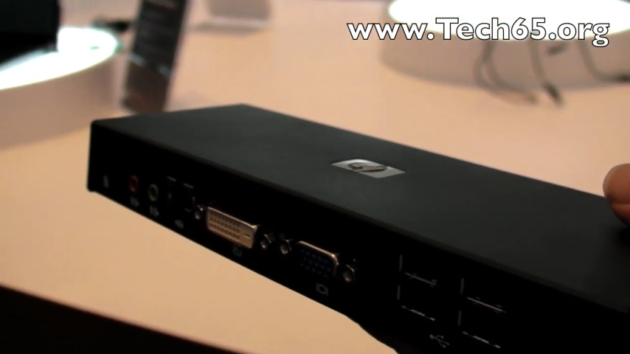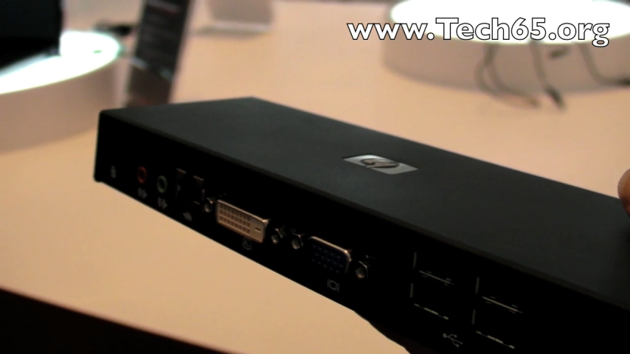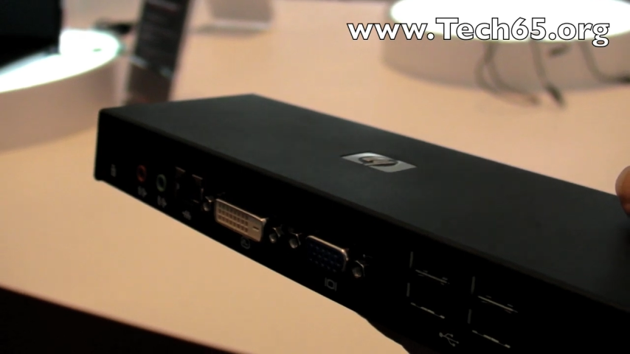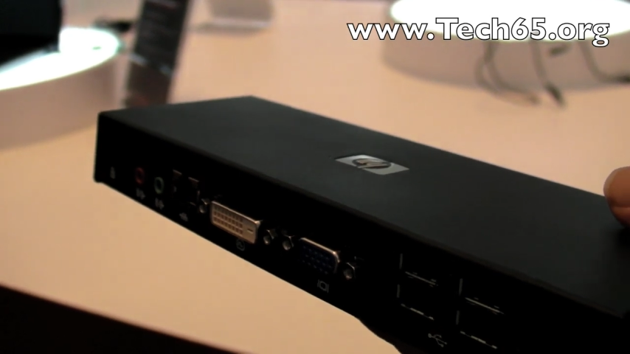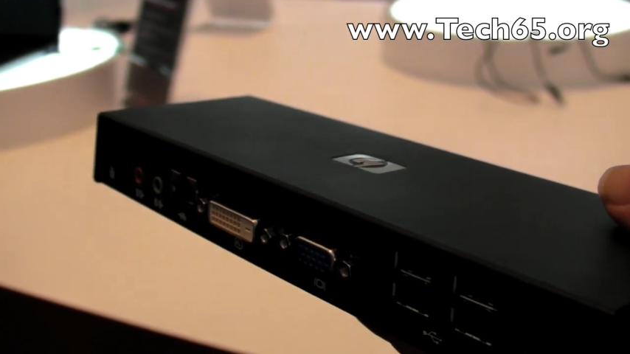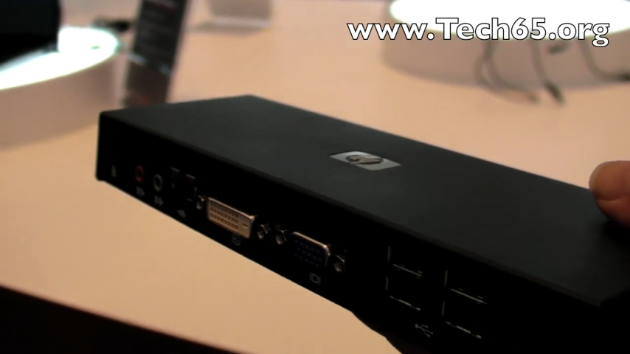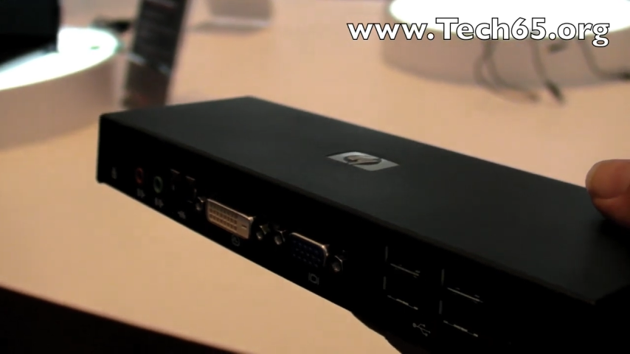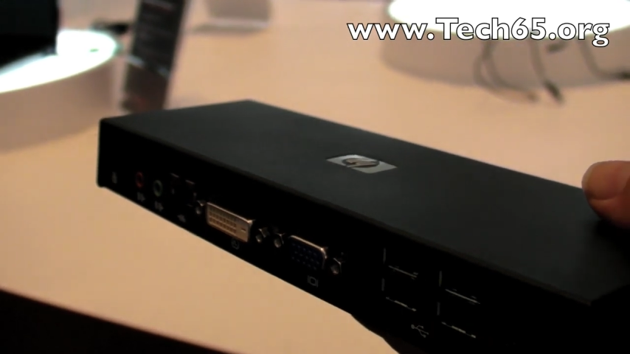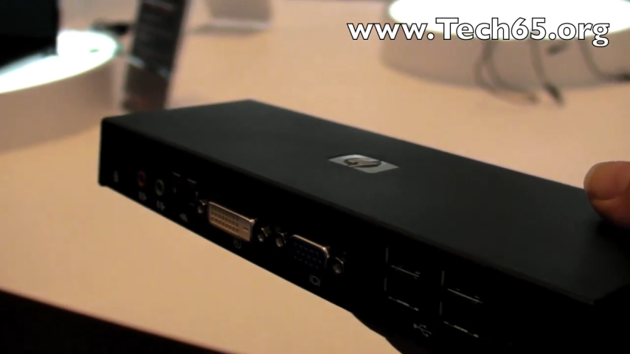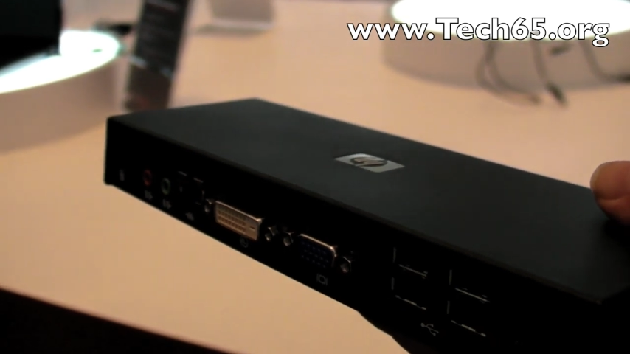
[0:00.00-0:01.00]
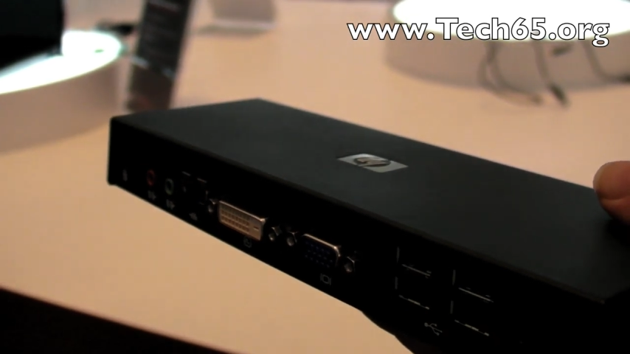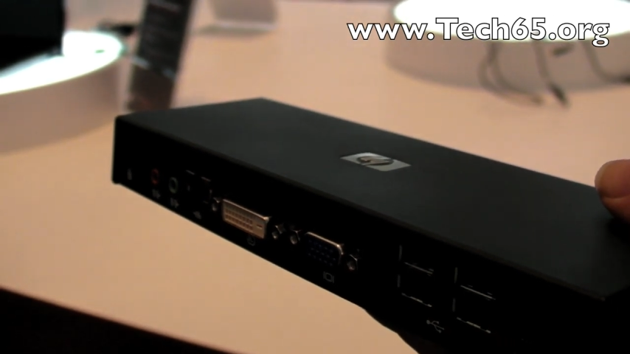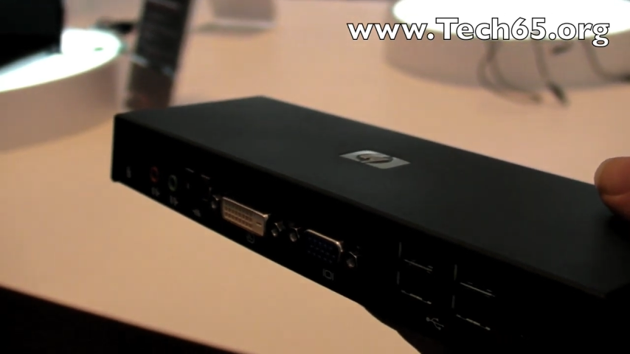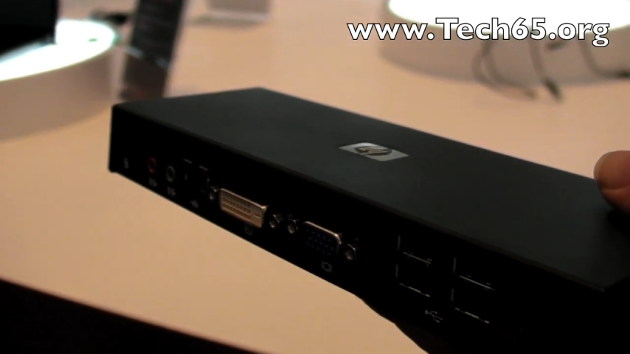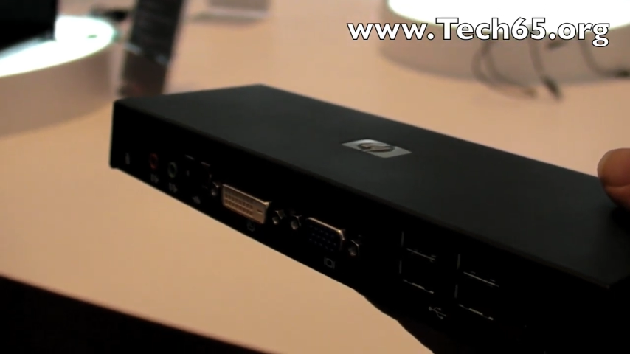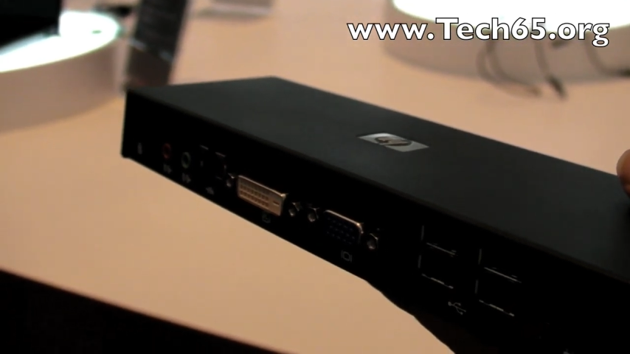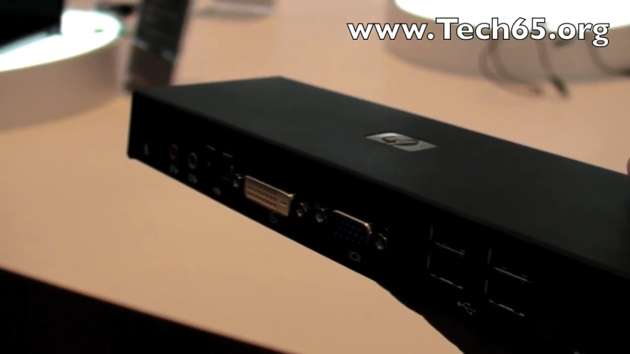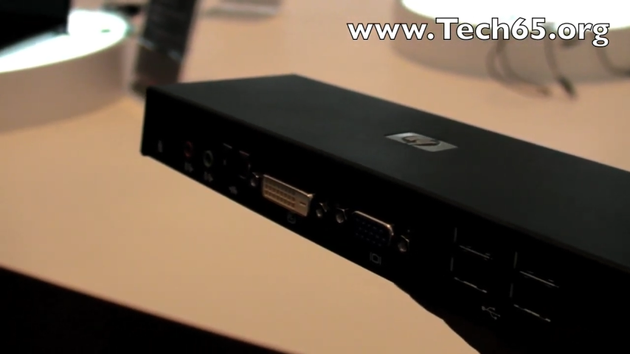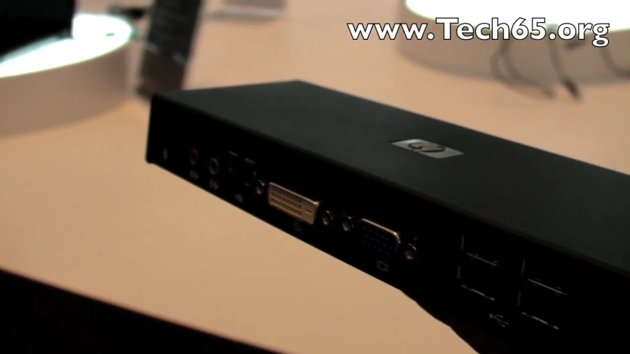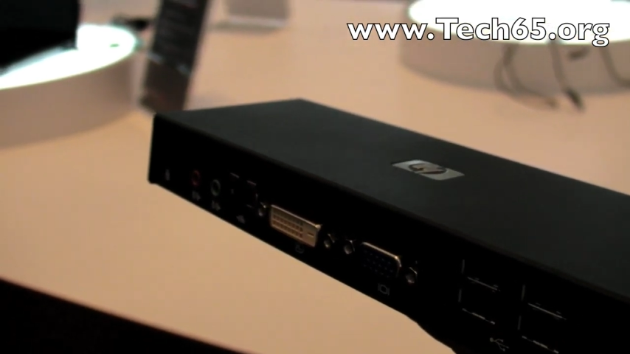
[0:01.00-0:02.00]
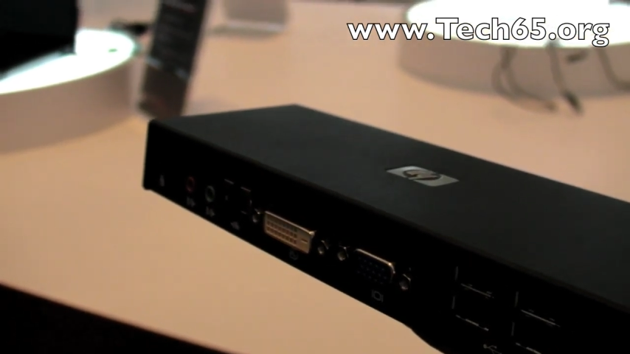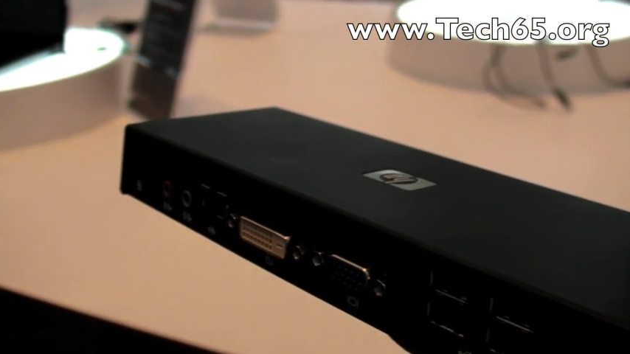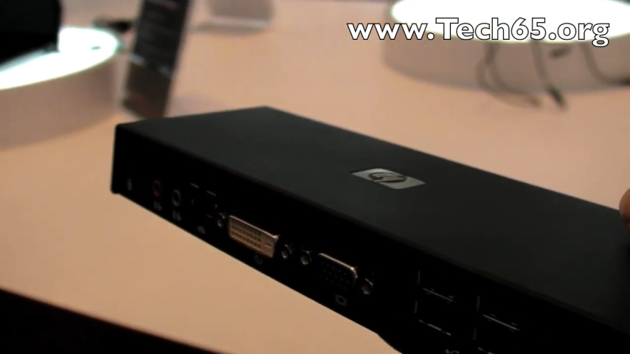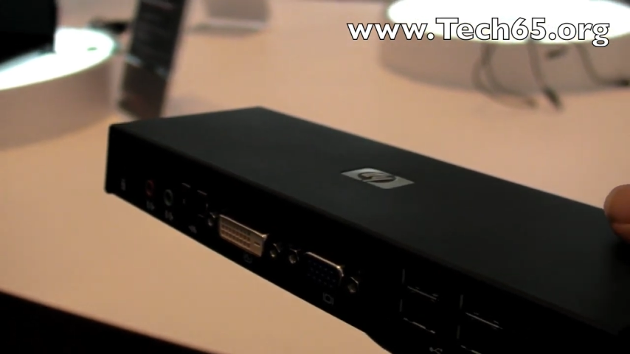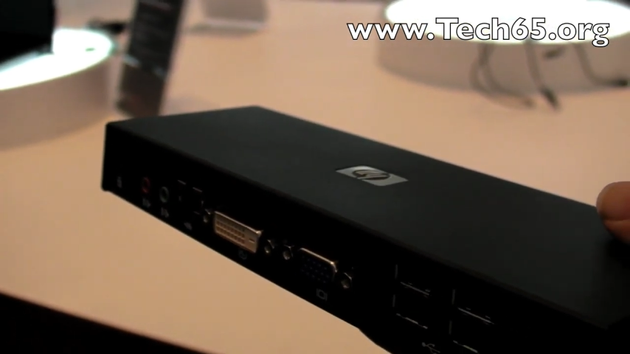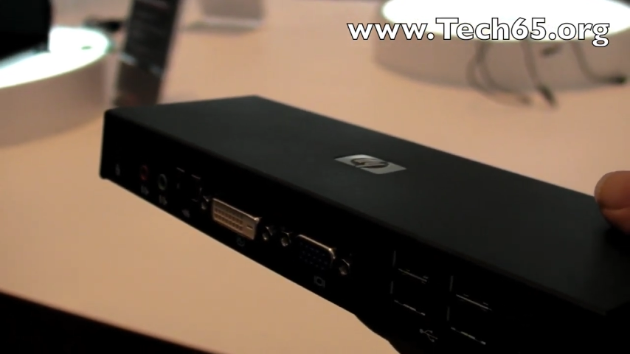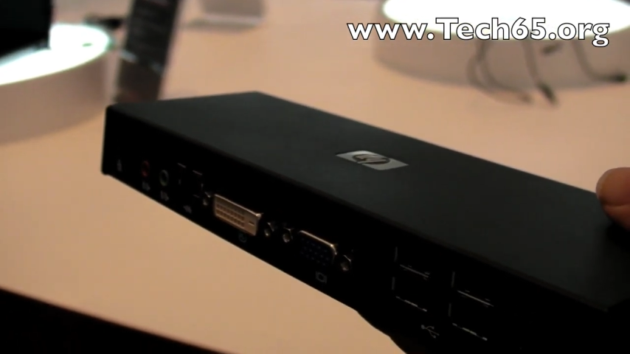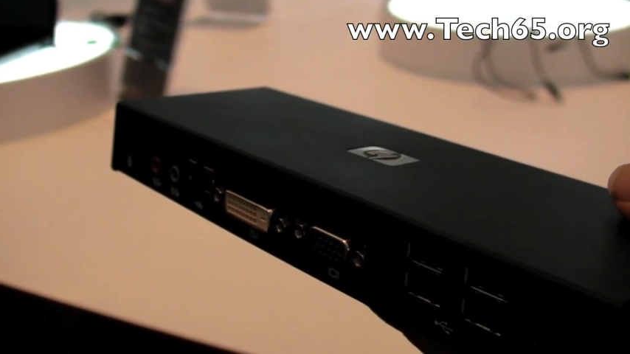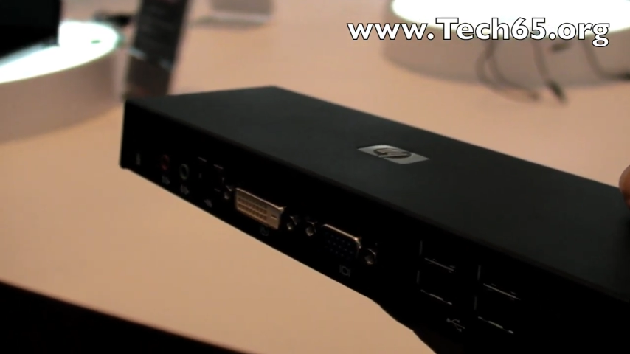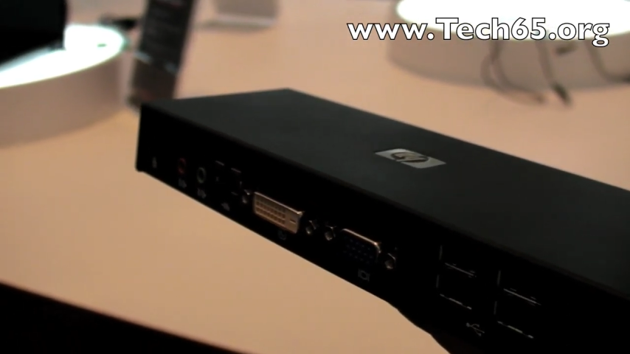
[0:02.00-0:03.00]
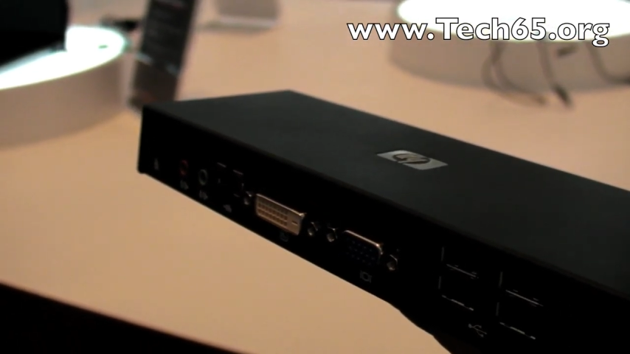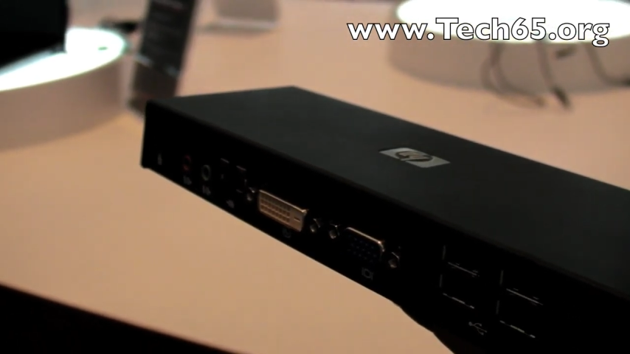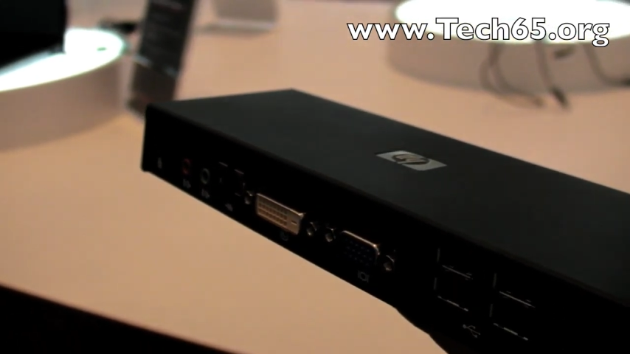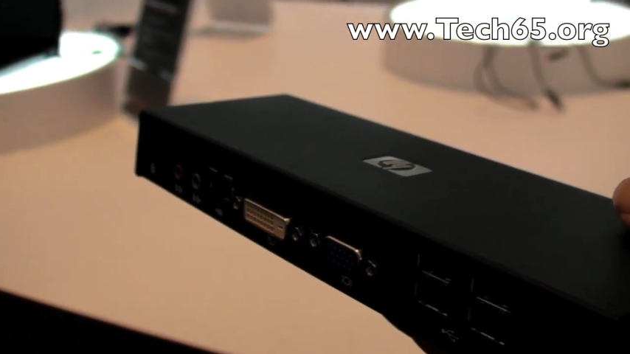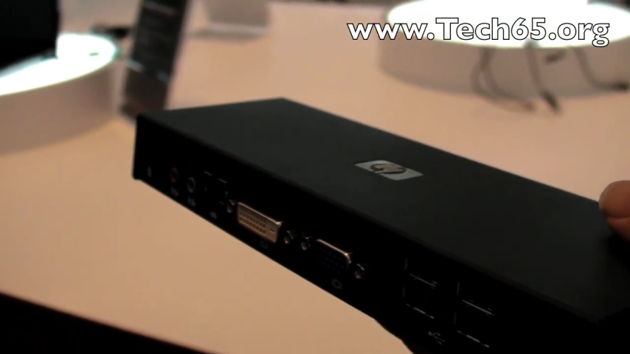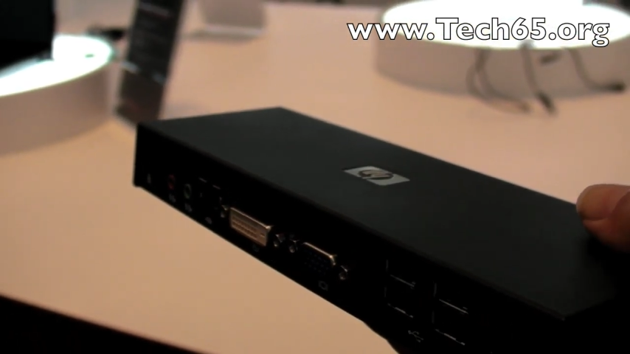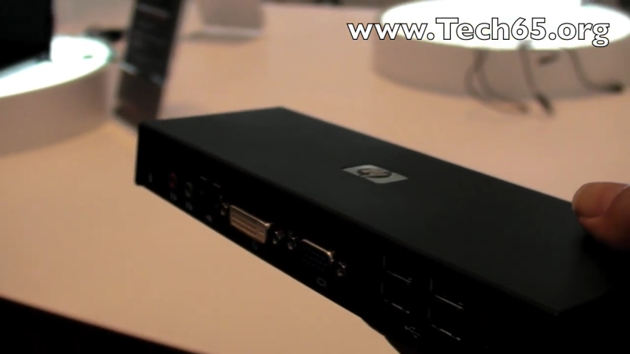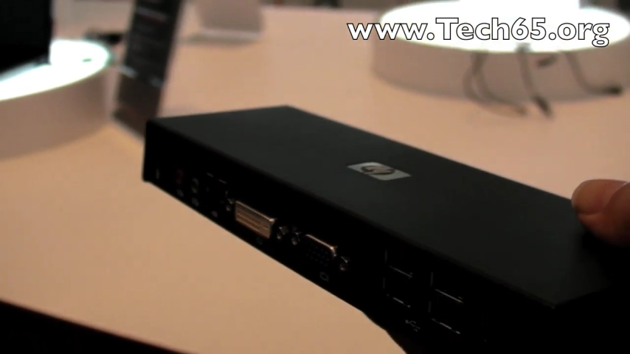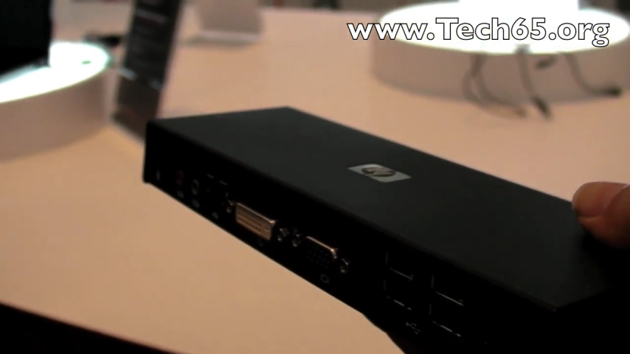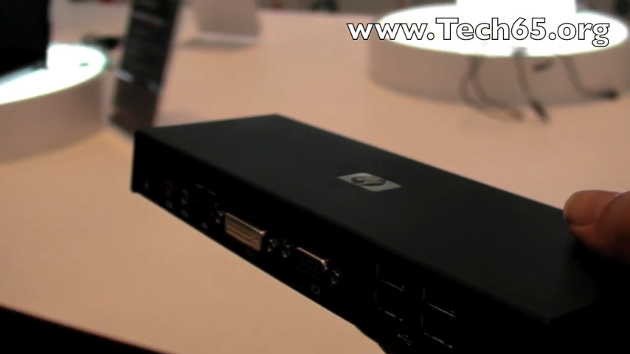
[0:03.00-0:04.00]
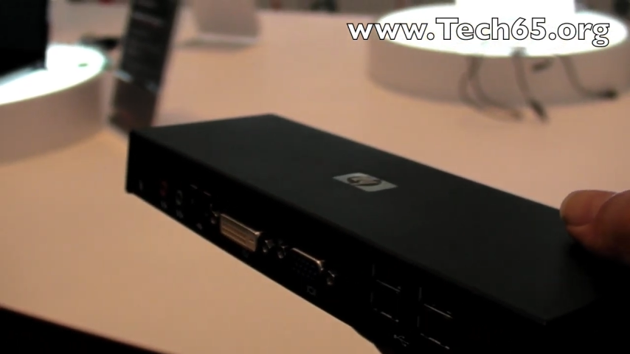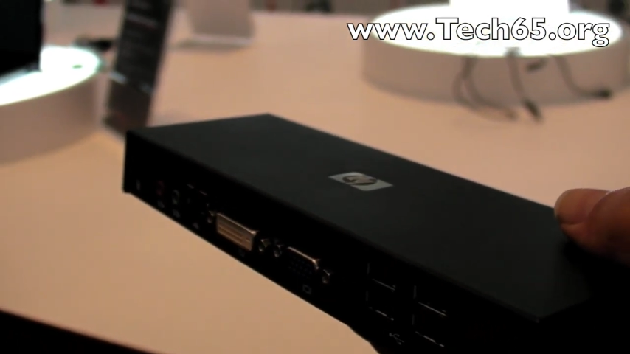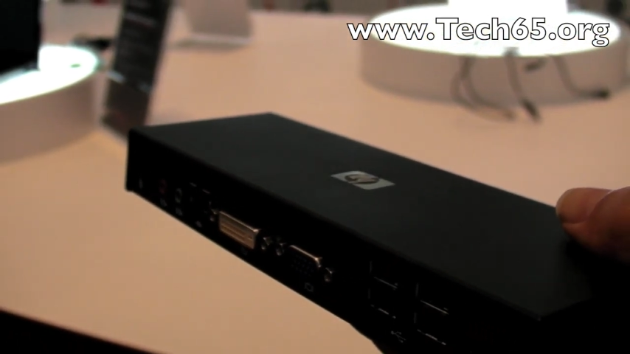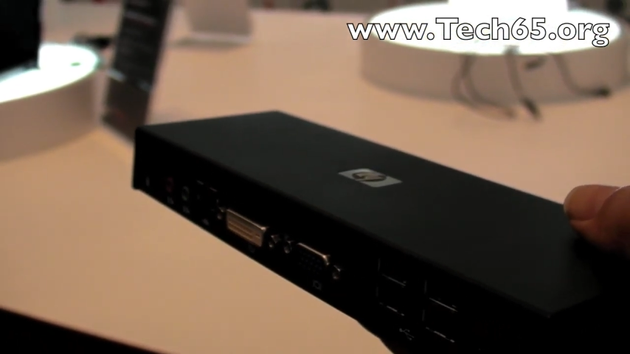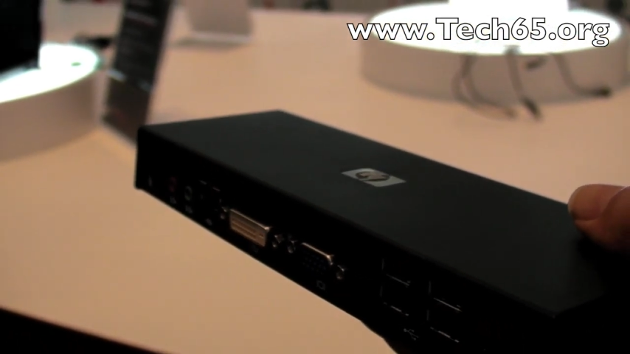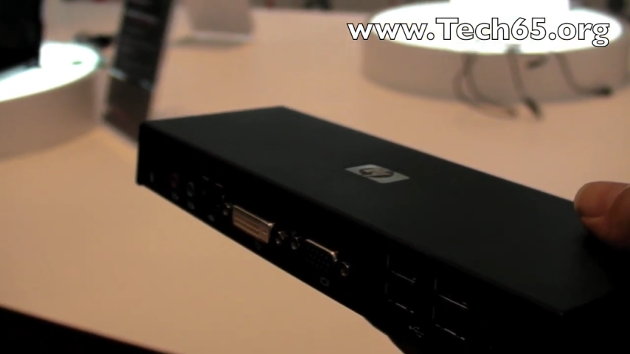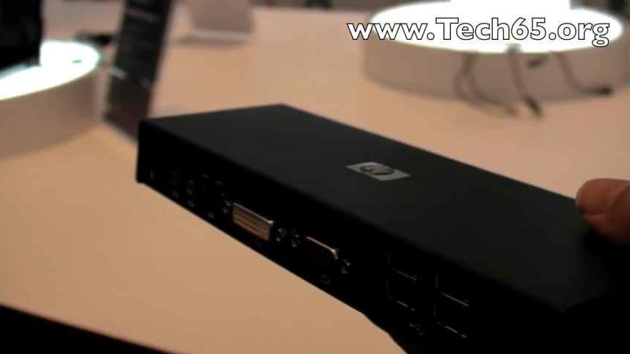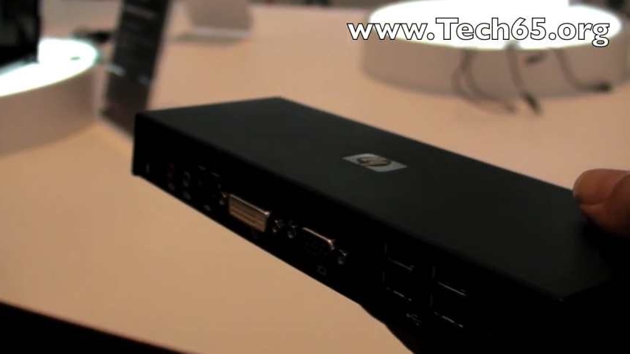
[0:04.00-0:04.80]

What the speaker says: [unreadable: no face in view]